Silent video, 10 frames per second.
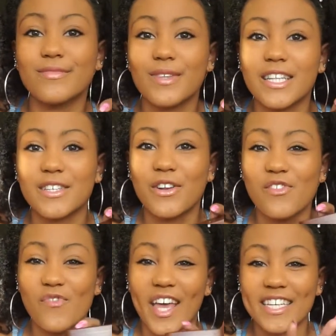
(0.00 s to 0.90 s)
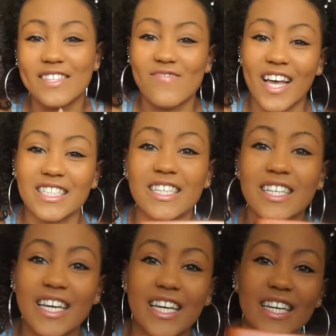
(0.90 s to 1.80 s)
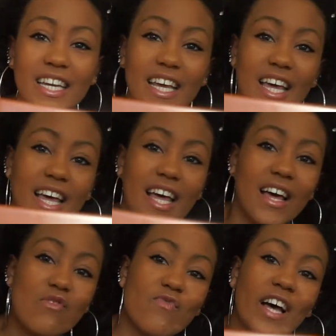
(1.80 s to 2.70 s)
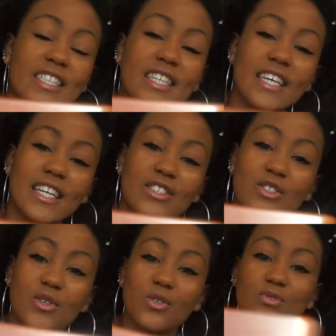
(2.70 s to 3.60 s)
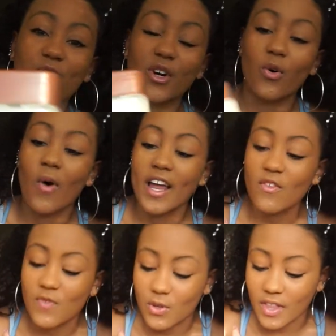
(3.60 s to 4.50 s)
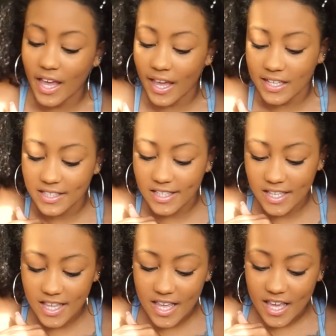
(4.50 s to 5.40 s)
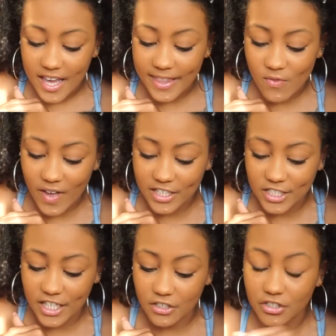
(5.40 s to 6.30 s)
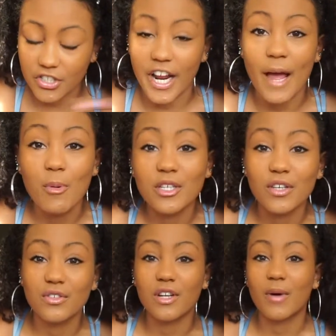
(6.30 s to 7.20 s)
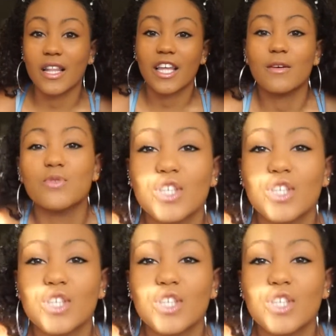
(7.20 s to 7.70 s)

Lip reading: Let's go to the face. Vaseline. Vaseline is used for quite a few things in the fashion industry. I personally use it on my lips.